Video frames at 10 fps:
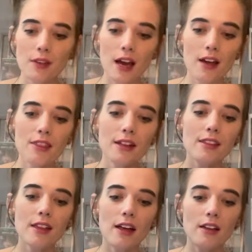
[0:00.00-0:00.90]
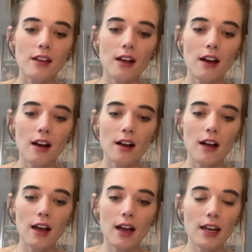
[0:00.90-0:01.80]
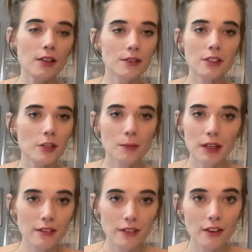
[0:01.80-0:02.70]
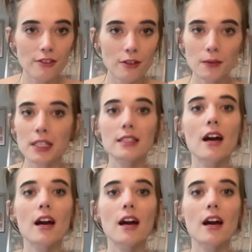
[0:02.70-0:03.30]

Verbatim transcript: I think that anyone could benefit from this.